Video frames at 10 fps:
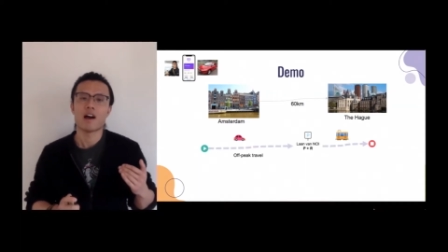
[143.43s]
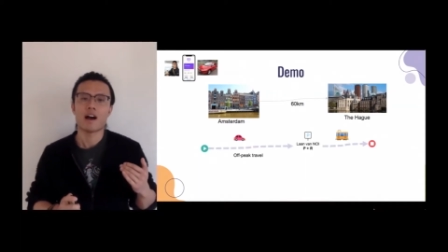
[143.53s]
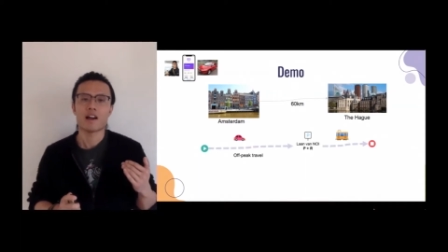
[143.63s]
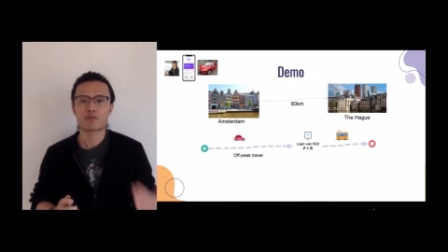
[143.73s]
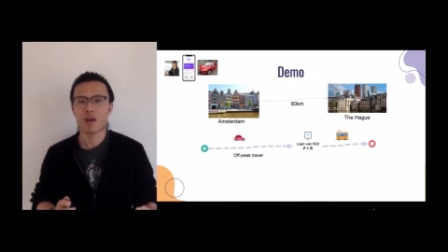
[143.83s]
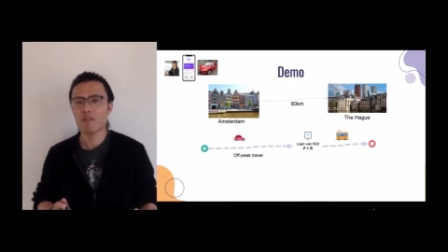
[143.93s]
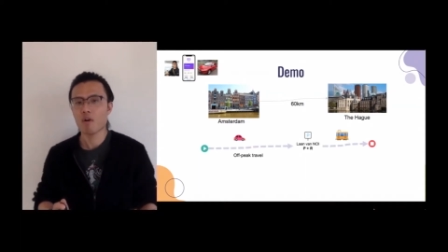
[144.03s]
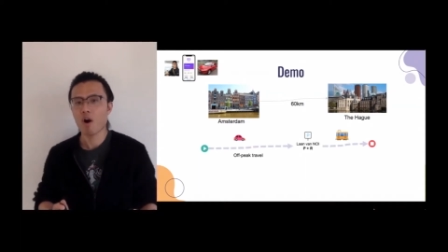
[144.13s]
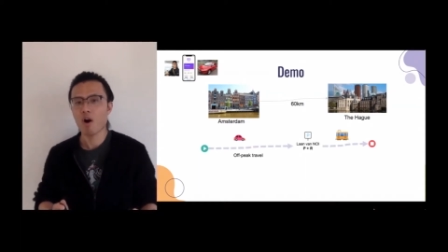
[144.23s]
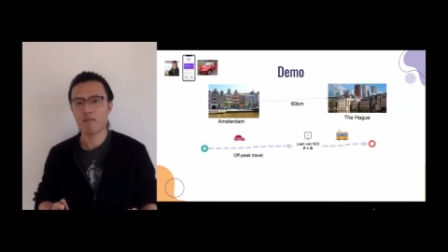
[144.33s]
I
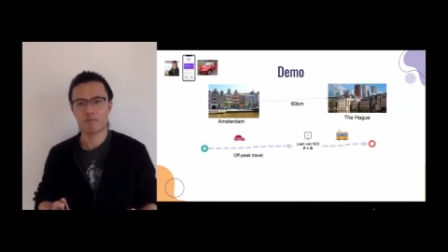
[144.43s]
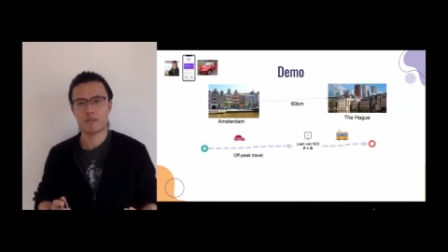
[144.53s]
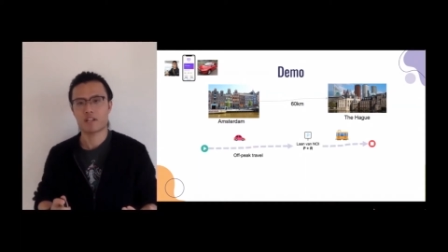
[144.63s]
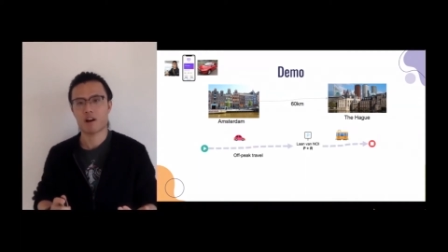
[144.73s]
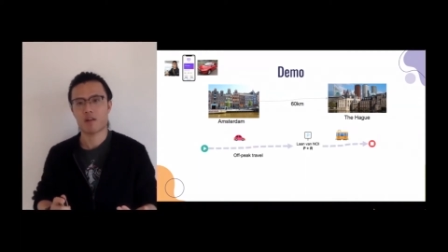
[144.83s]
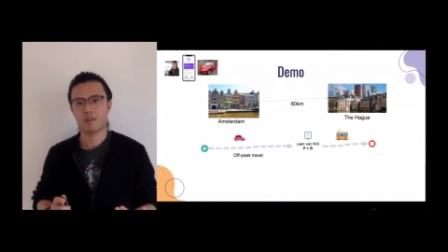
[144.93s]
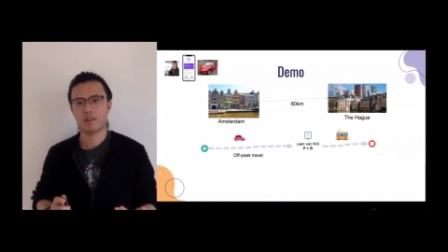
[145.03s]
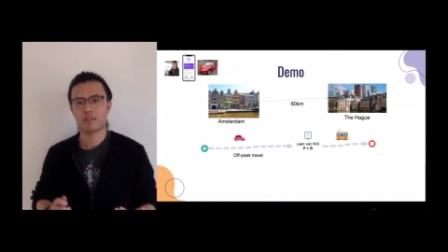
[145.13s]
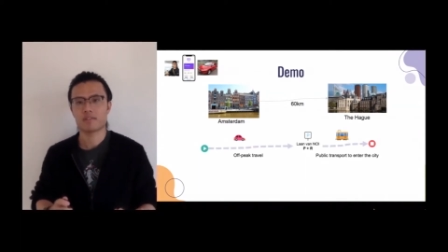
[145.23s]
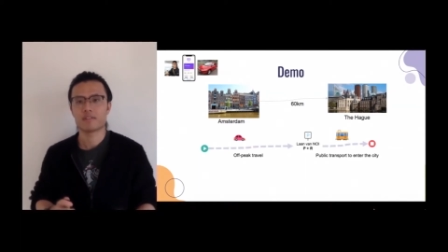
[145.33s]
travel off peak
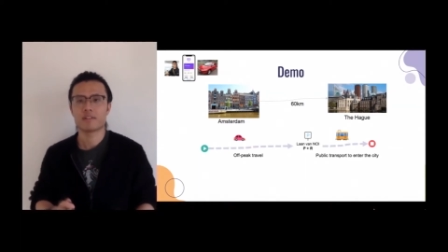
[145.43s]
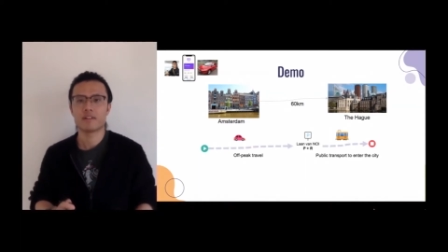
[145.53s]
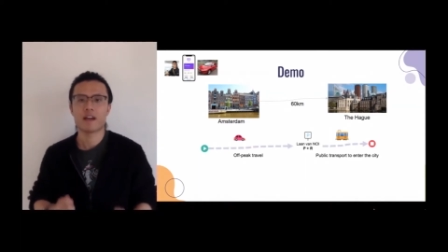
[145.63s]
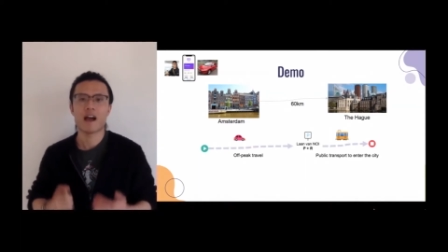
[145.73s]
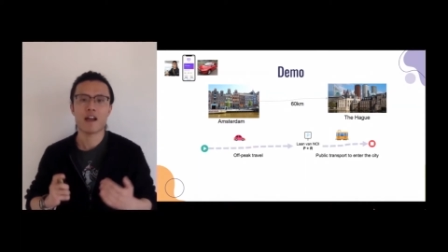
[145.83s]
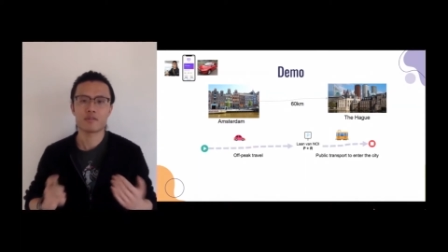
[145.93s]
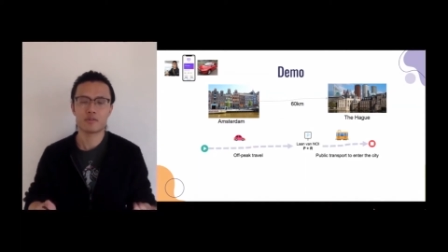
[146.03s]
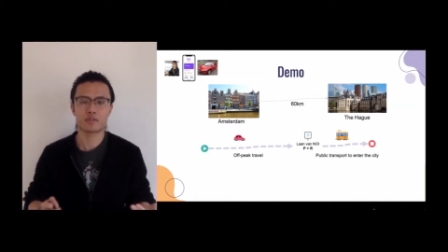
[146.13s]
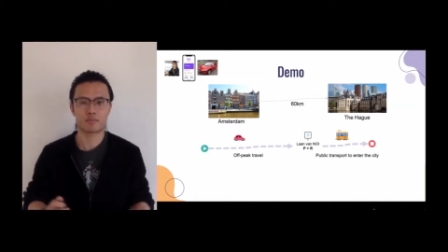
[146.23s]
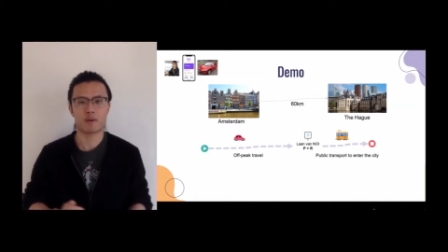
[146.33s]
hour. I
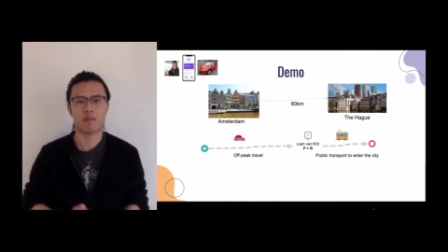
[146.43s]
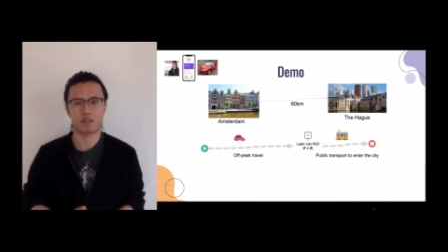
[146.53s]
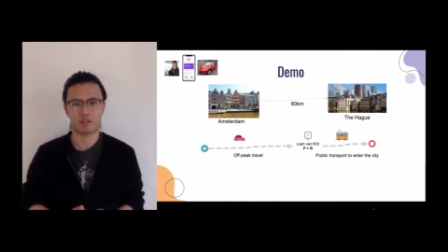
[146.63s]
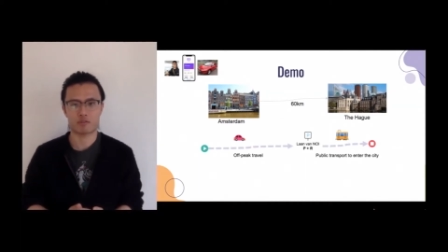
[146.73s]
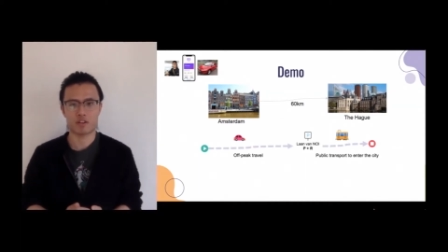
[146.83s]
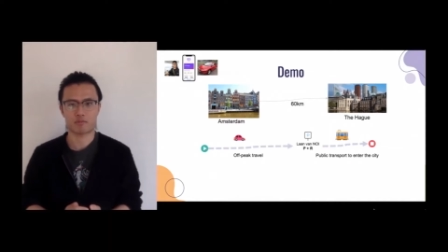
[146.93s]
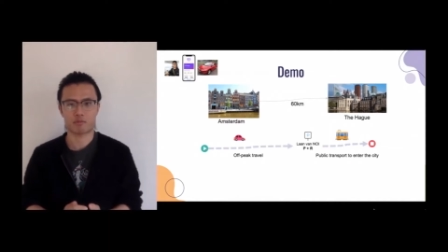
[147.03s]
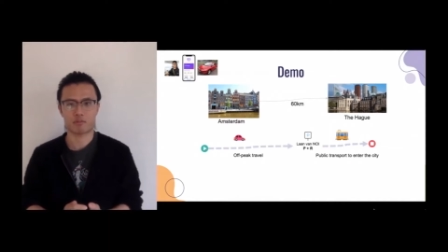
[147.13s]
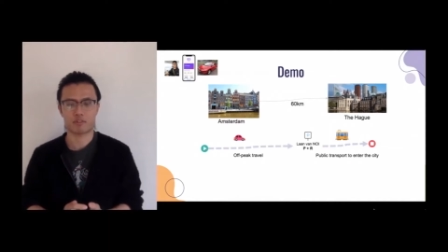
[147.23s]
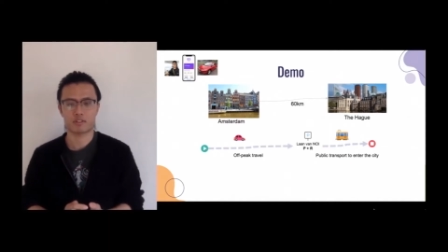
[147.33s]
use public
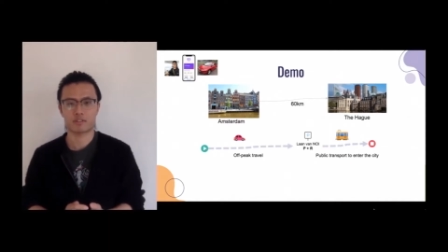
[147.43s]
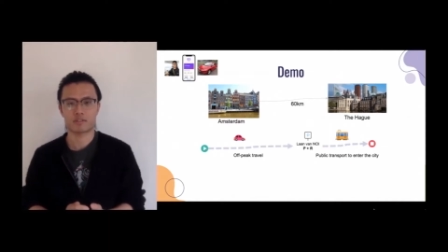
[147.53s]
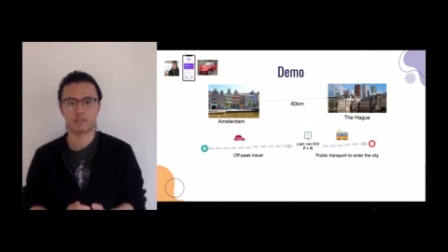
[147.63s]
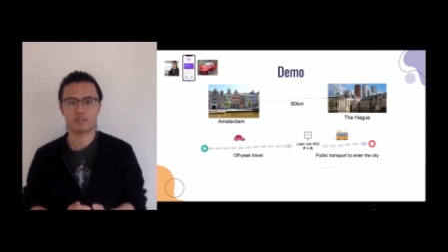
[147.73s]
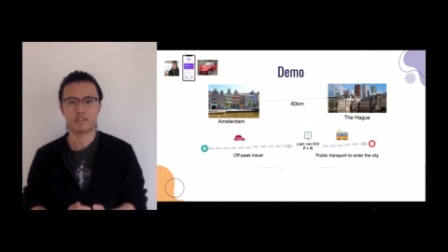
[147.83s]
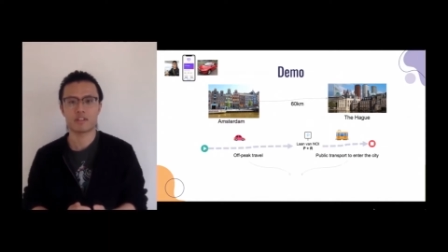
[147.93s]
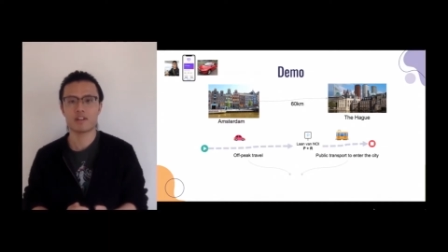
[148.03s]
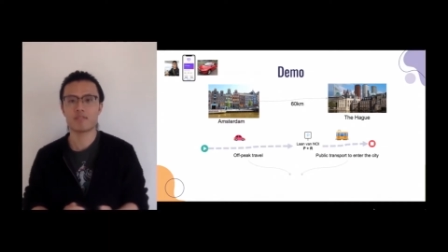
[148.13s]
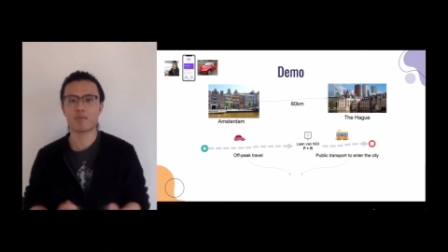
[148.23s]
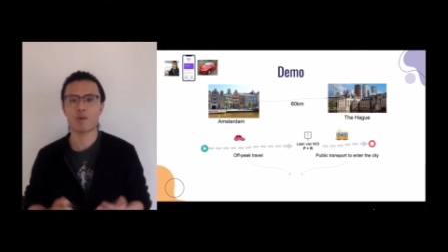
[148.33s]
transport.
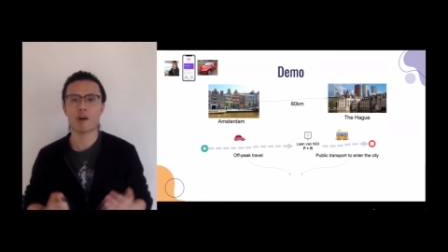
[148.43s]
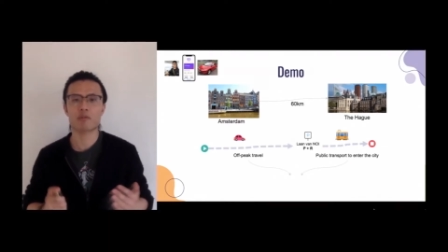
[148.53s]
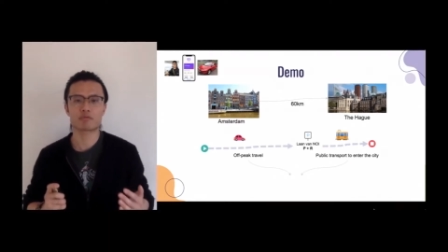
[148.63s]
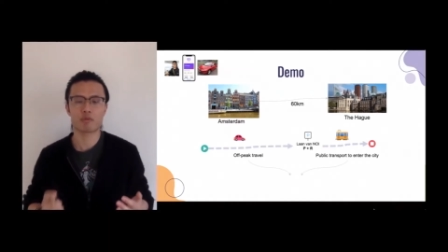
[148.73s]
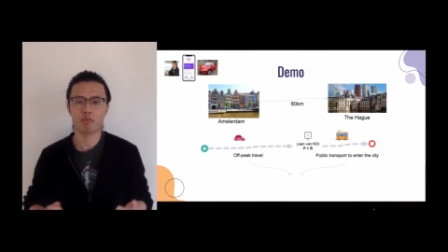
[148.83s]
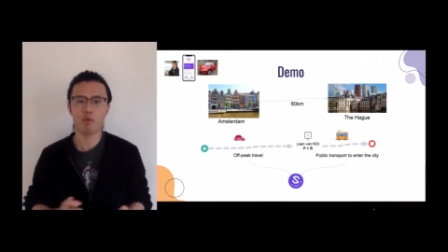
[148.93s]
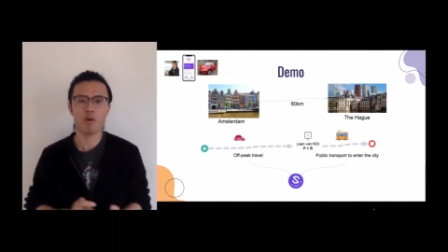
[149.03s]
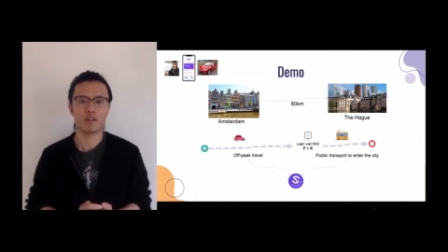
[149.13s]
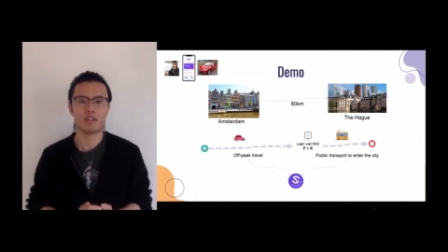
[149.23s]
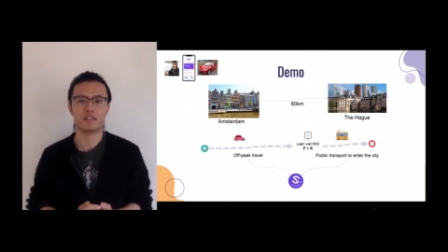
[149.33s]
Therefore, I was
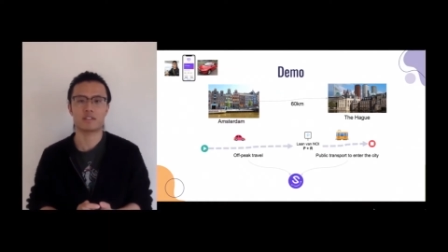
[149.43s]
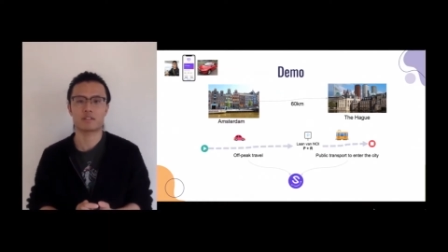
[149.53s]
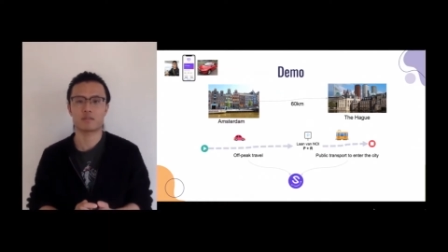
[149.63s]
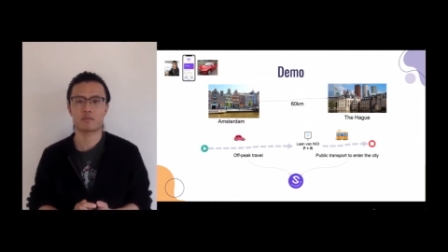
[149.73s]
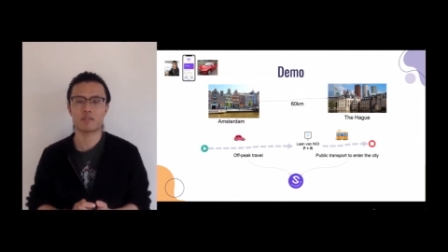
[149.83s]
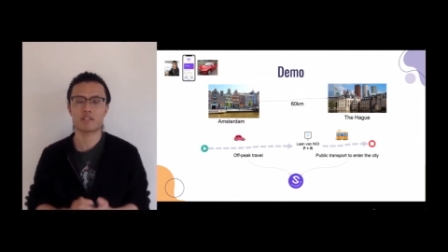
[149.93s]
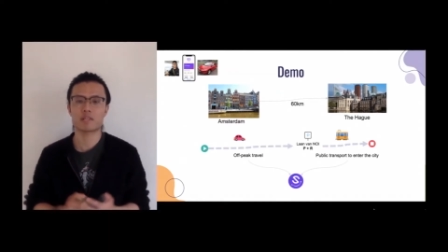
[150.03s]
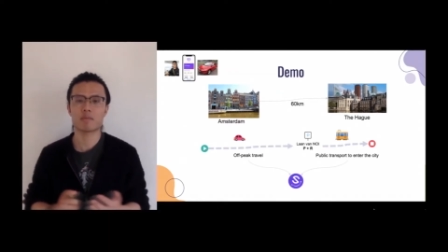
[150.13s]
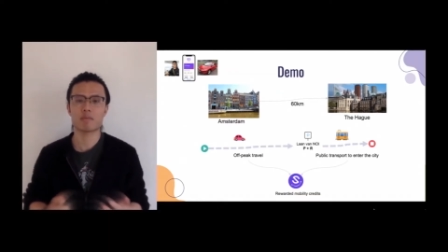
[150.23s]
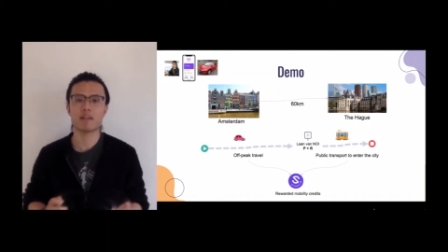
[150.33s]
rewarded with
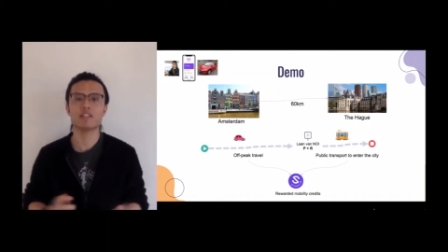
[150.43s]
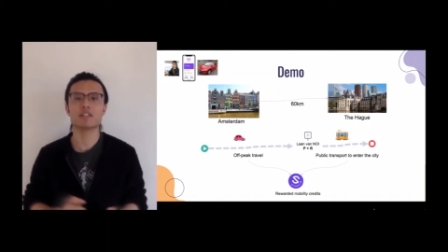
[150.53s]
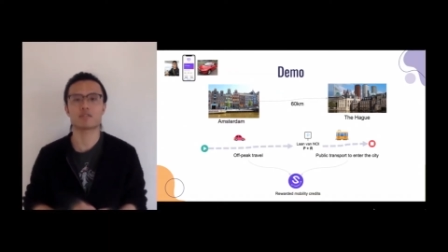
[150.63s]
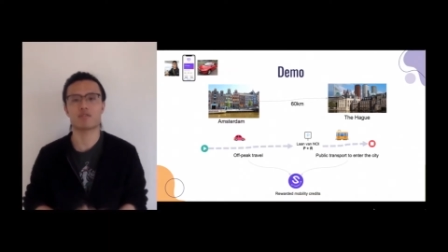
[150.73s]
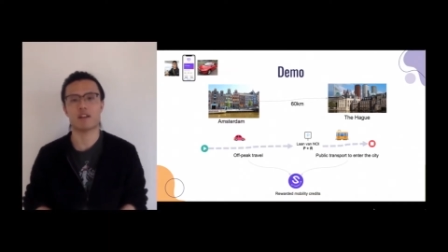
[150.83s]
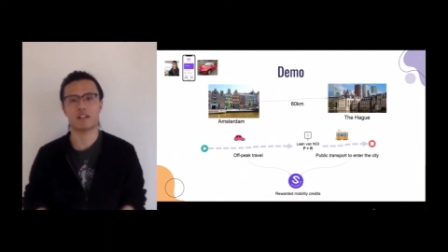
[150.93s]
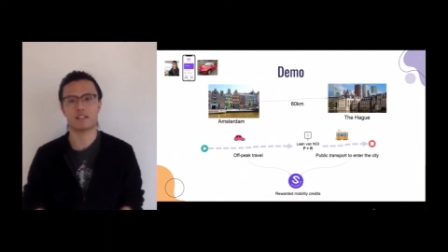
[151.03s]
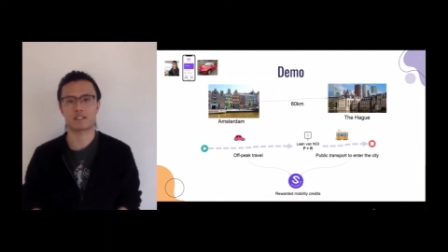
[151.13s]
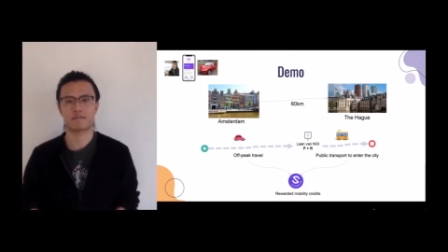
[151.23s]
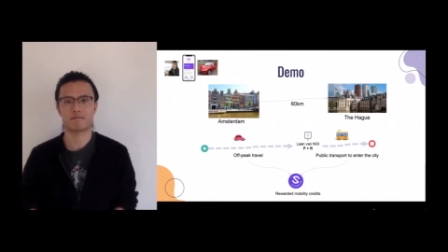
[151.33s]
some mobility
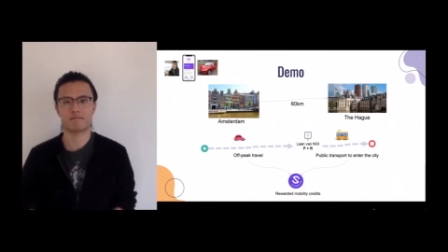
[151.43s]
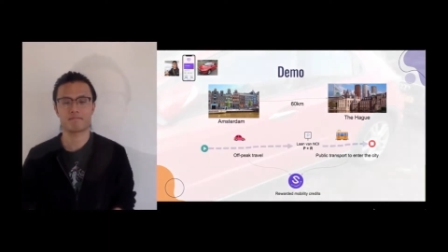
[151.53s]
credits.